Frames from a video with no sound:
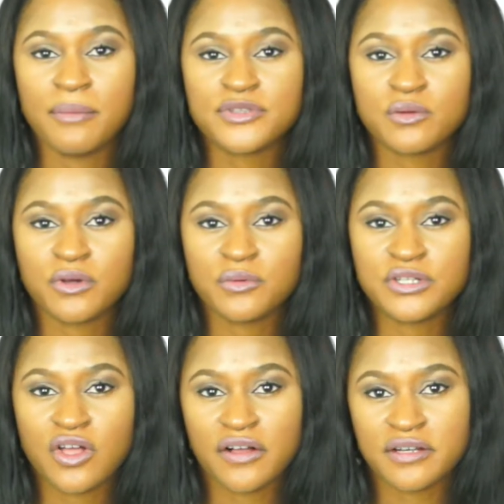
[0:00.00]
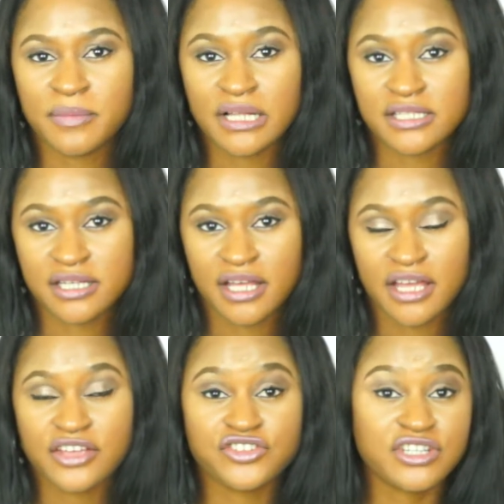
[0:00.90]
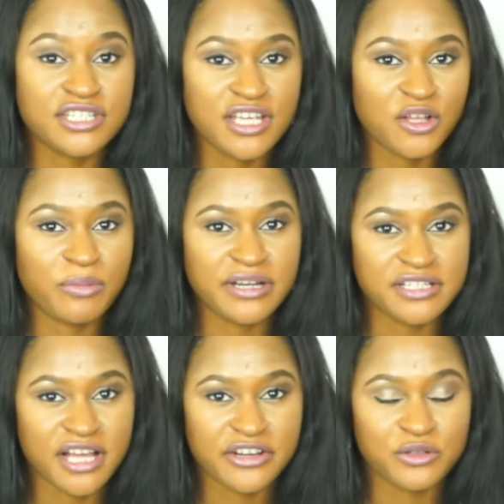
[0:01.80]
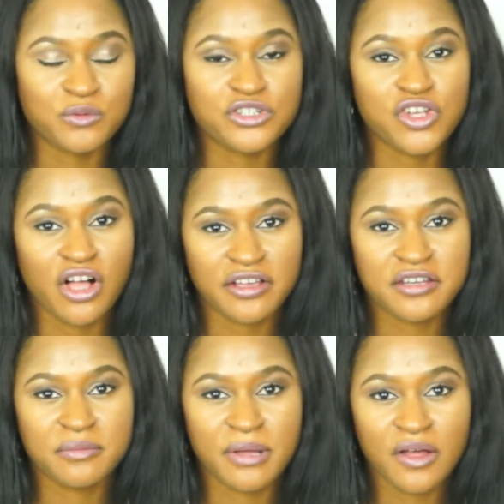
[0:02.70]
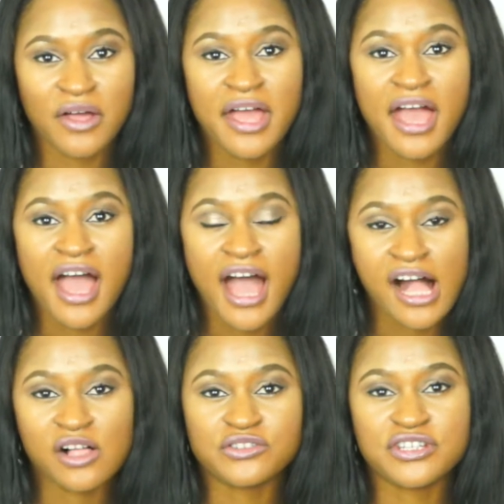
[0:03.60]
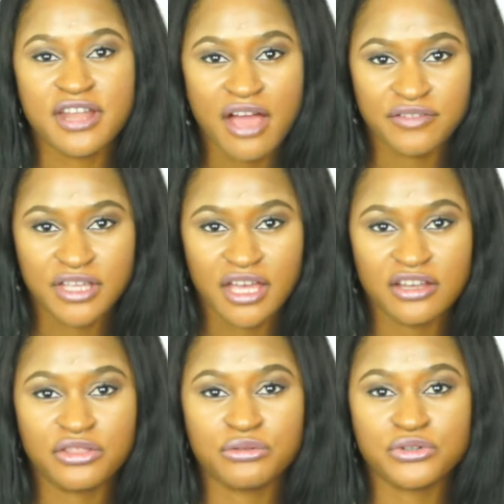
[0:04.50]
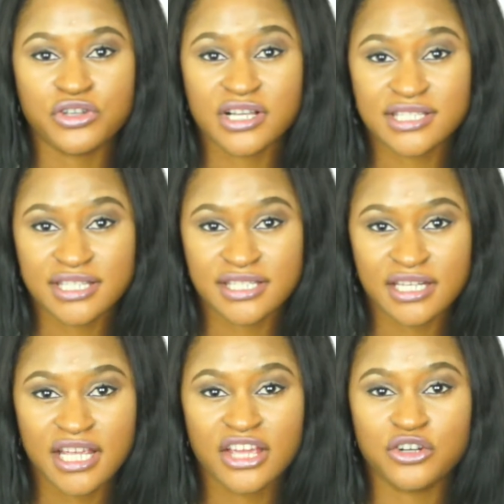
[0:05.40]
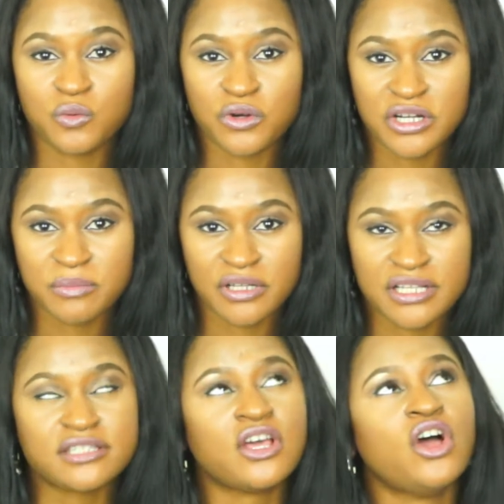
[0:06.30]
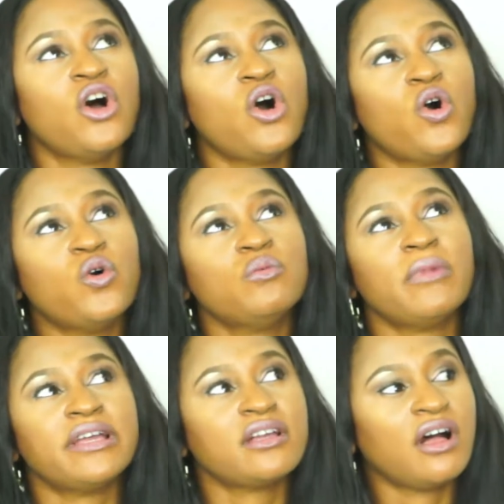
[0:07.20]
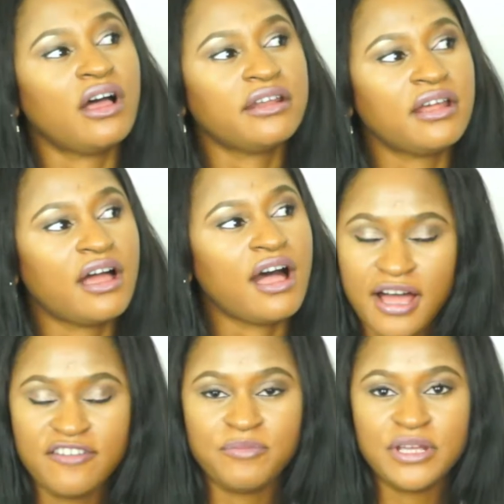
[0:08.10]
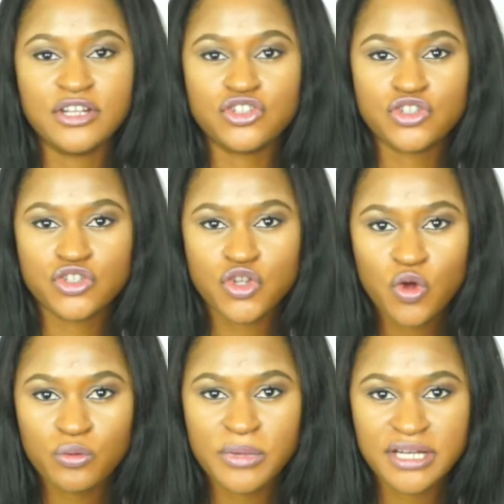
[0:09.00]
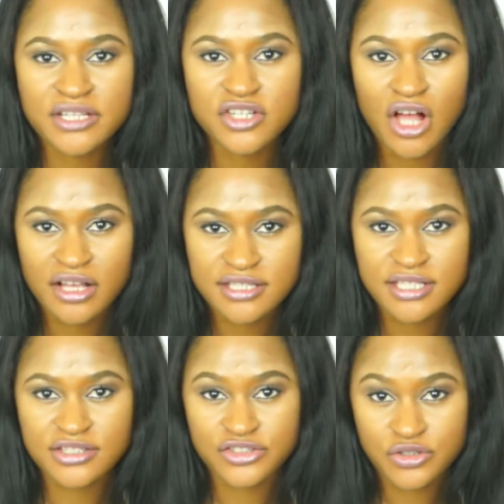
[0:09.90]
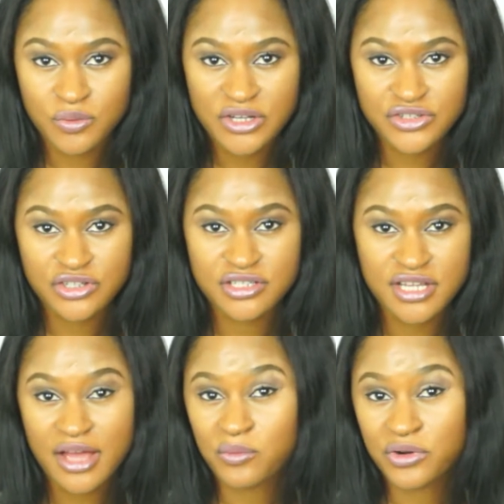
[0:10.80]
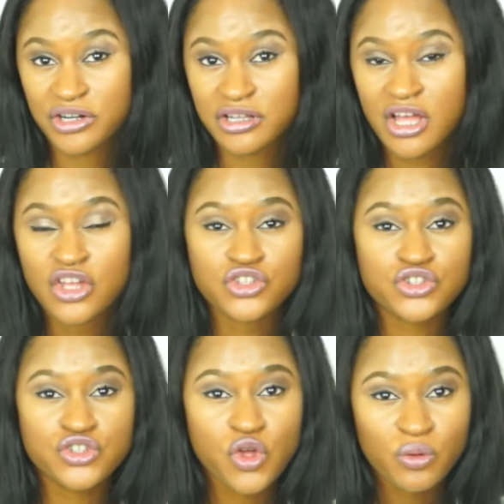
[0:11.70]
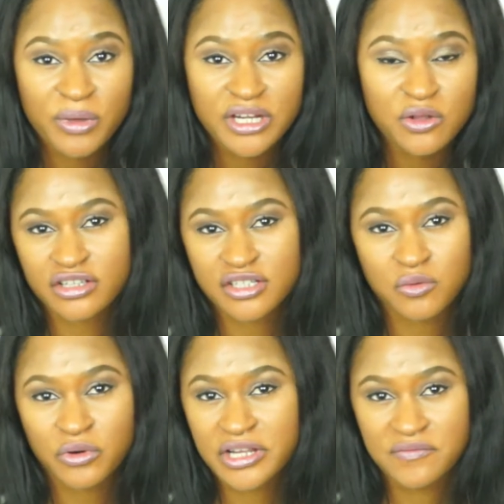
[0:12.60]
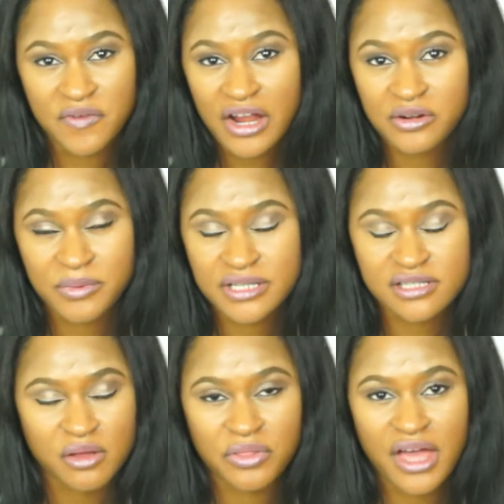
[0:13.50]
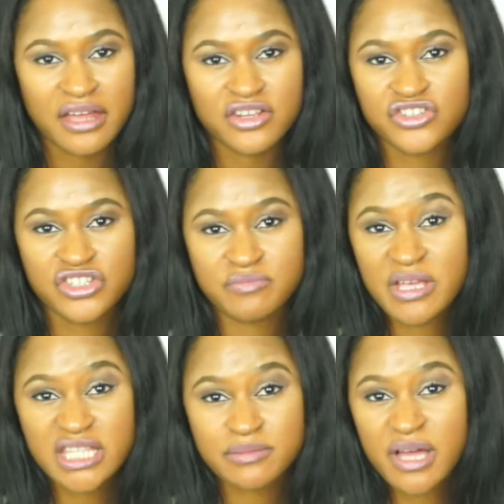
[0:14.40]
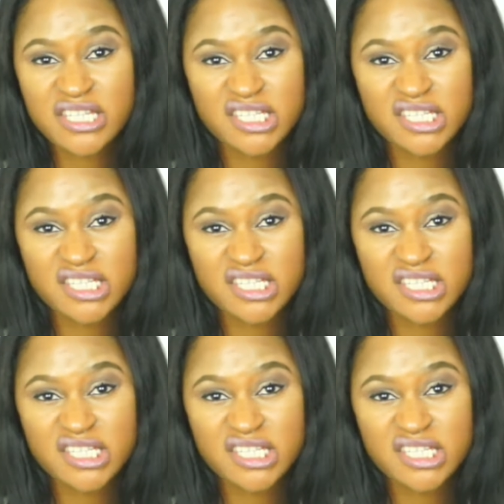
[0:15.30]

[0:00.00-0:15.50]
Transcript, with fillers: So what are we talking about today? As you can tell by the title, we're talking about how to navigate through toxicity in the workplace. Oh my God. I've been in so many toxic situations at work, so many toxic work environments that it just makes my